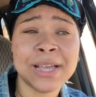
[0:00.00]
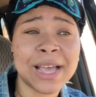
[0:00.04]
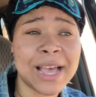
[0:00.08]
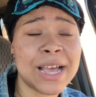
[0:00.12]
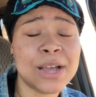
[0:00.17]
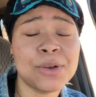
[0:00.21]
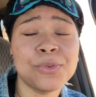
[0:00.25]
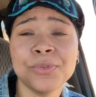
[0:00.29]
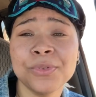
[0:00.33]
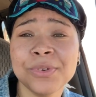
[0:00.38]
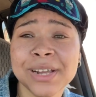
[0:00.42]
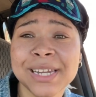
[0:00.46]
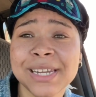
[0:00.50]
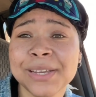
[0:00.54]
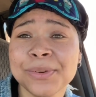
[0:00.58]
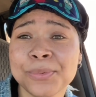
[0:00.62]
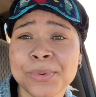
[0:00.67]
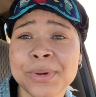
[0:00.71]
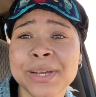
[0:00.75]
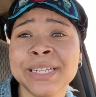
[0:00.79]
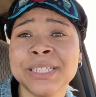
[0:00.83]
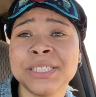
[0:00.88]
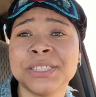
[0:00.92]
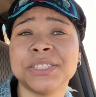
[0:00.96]
I really
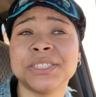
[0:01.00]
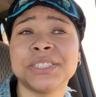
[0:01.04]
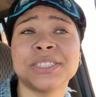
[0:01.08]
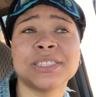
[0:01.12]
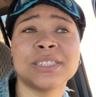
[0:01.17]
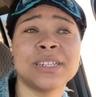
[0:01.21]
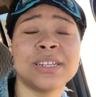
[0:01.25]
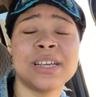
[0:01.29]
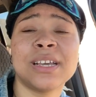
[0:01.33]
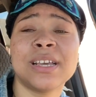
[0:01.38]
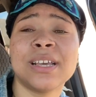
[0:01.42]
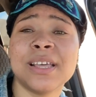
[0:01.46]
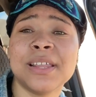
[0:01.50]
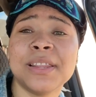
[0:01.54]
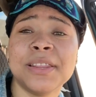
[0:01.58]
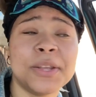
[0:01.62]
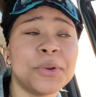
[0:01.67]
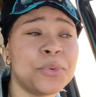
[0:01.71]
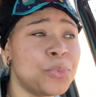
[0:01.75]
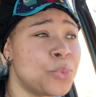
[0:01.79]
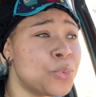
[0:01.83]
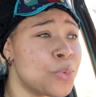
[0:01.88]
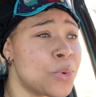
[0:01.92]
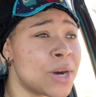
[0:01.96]
wish
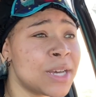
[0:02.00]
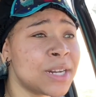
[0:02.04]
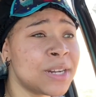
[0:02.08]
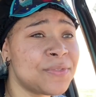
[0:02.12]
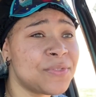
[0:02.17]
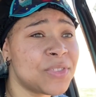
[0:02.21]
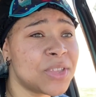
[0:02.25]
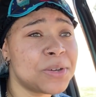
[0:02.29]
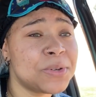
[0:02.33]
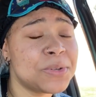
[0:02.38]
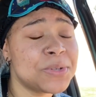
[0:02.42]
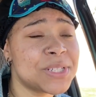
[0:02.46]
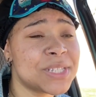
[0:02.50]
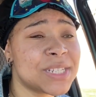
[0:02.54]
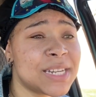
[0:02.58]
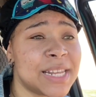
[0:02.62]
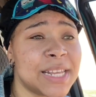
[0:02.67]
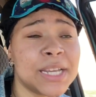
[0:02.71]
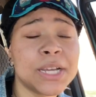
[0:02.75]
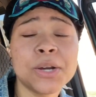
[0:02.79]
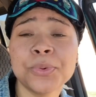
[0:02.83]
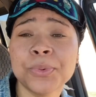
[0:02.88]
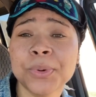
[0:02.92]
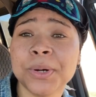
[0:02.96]
that one of those
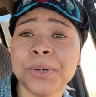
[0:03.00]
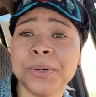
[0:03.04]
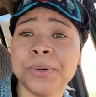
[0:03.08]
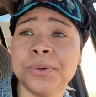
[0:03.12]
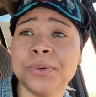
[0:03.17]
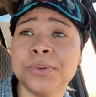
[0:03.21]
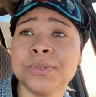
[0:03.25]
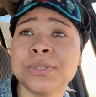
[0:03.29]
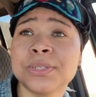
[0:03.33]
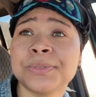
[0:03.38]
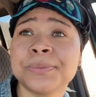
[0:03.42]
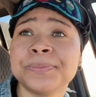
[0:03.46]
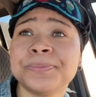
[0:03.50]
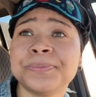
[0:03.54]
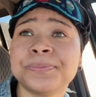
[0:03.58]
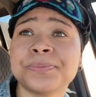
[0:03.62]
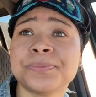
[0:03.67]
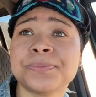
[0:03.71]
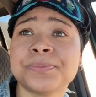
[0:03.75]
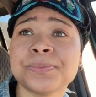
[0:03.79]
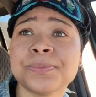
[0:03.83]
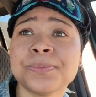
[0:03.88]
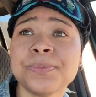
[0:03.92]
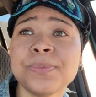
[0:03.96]
niggeros
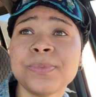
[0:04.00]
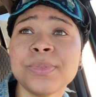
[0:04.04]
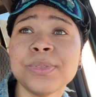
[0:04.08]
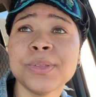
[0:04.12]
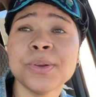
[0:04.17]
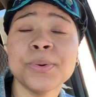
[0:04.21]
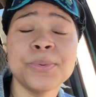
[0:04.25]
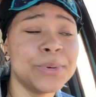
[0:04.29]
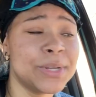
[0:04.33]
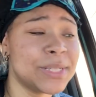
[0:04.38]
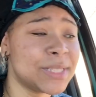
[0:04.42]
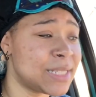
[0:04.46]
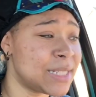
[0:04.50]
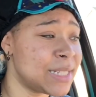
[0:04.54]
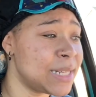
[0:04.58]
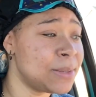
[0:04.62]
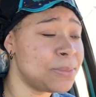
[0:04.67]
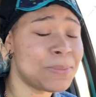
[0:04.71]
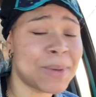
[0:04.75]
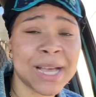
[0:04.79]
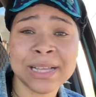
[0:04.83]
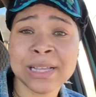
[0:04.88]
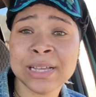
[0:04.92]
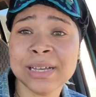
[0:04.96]
would
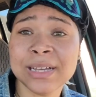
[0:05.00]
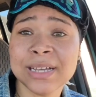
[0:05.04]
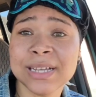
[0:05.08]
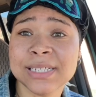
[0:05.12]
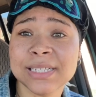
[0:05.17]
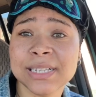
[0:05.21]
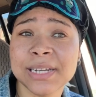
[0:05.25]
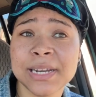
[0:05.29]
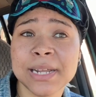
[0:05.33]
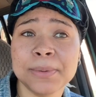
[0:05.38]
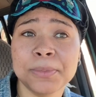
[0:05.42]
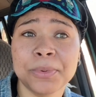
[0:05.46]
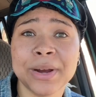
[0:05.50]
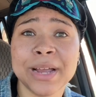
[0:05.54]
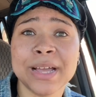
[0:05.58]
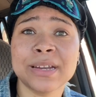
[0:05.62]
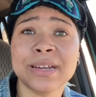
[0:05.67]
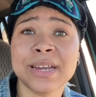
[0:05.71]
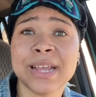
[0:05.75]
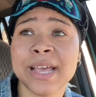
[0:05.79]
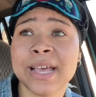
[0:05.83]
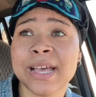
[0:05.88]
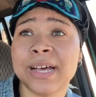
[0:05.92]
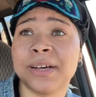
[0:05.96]
send my cousin them
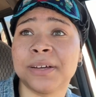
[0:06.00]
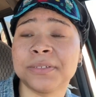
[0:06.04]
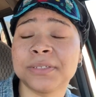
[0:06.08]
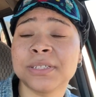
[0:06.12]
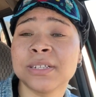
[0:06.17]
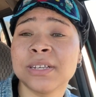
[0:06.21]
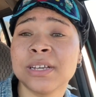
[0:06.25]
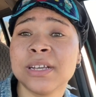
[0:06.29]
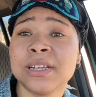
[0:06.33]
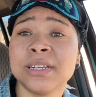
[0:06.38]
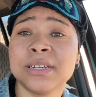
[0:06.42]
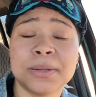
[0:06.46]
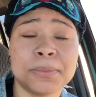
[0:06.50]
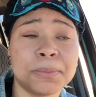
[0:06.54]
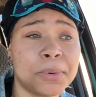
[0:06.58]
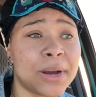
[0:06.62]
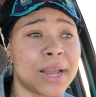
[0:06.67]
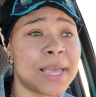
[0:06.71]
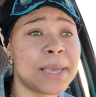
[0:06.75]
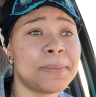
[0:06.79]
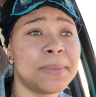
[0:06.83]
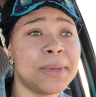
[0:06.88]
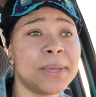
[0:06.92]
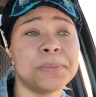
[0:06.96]
around the house to
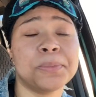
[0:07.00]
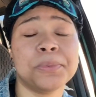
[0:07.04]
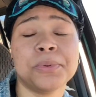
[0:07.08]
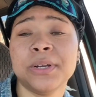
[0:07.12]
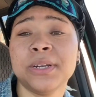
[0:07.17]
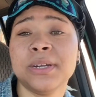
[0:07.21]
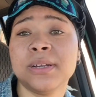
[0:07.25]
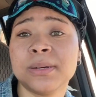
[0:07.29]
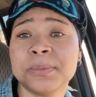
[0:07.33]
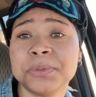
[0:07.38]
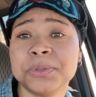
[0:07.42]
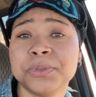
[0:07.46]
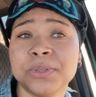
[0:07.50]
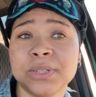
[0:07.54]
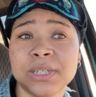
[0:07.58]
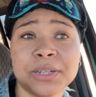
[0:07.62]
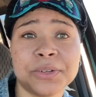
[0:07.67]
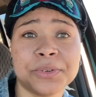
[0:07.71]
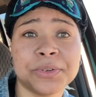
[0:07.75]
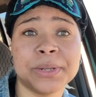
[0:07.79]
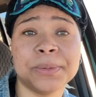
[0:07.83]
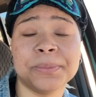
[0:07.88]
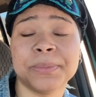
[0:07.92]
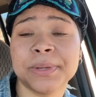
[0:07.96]
bring me a prenuptial
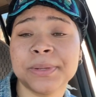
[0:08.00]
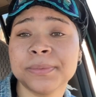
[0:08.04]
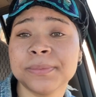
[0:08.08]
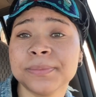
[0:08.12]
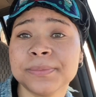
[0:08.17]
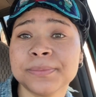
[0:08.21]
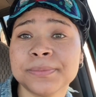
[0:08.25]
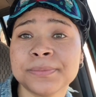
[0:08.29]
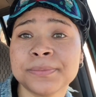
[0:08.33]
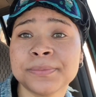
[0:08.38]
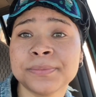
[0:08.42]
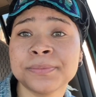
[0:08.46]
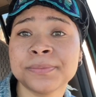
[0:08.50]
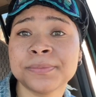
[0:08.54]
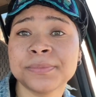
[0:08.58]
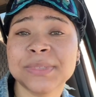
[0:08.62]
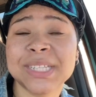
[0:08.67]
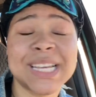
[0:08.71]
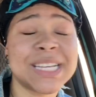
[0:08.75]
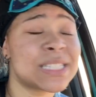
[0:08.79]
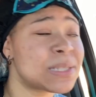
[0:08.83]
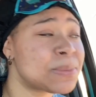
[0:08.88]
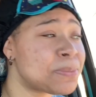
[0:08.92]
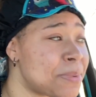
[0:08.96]
agreement.
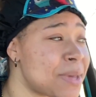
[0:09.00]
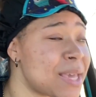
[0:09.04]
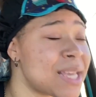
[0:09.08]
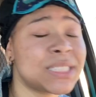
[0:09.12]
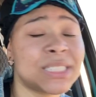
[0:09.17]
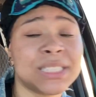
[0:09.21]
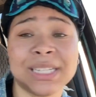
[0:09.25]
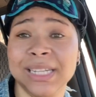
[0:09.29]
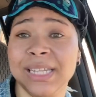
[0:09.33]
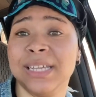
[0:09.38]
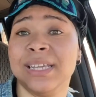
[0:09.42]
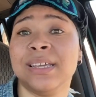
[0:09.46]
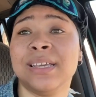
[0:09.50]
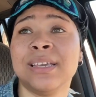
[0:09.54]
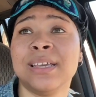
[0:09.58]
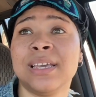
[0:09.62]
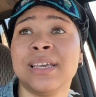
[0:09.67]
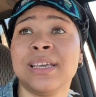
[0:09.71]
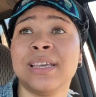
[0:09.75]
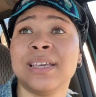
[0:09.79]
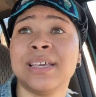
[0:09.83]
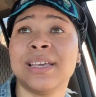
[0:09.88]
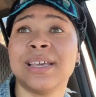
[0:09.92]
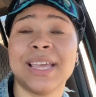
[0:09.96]
Especially,
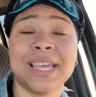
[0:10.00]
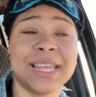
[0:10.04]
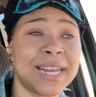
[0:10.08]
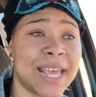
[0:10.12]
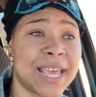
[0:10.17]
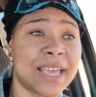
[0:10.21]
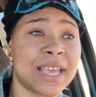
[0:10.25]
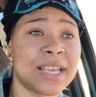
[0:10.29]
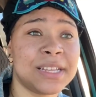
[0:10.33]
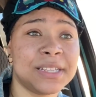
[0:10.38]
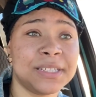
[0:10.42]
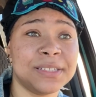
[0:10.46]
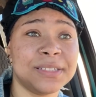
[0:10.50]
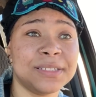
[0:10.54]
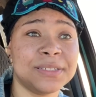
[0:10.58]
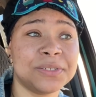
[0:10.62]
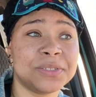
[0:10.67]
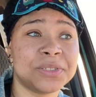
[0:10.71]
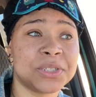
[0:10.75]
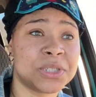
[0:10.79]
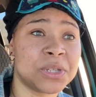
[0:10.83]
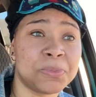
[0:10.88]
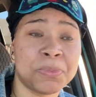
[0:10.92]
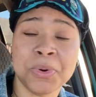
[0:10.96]
and they ain't
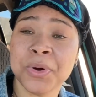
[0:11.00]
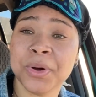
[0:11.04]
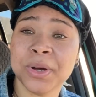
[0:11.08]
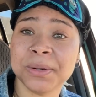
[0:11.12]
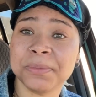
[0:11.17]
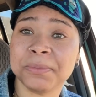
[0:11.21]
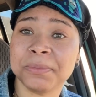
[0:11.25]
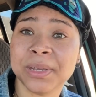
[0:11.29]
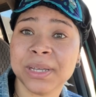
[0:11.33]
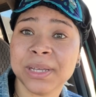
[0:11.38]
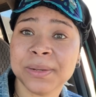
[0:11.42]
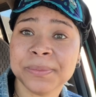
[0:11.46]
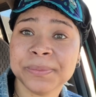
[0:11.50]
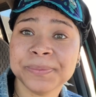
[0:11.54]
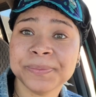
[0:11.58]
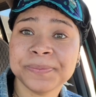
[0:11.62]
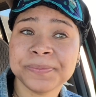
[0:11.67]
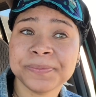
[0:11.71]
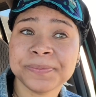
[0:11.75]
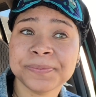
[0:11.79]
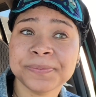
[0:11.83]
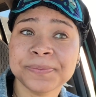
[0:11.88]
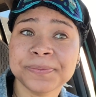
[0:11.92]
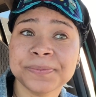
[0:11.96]
supporting me.
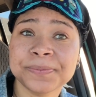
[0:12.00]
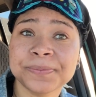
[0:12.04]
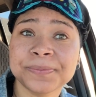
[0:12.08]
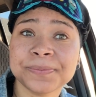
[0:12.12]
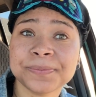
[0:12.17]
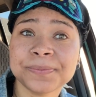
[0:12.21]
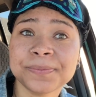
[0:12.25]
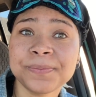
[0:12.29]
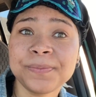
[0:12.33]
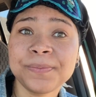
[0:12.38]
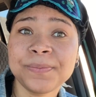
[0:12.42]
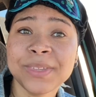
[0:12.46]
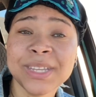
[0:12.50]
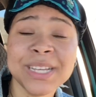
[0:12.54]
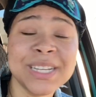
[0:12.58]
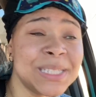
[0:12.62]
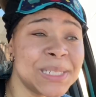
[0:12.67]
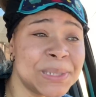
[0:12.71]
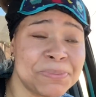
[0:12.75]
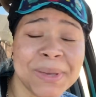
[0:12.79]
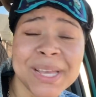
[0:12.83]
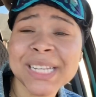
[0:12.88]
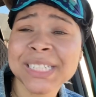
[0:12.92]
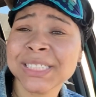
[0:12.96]

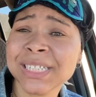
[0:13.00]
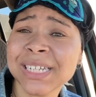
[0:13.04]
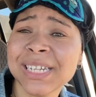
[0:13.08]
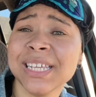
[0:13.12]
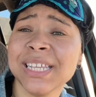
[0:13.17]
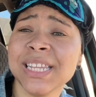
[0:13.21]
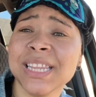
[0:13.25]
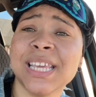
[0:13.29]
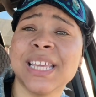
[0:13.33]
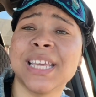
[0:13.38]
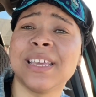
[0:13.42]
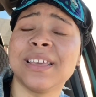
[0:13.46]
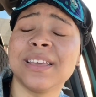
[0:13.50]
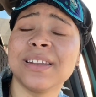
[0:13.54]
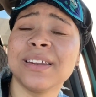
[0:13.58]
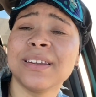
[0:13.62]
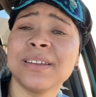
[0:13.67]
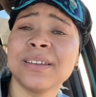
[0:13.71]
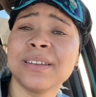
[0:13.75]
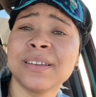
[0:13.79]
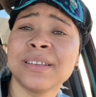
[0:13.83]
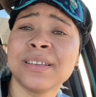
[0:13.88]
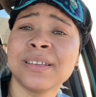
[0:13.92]
Especially then.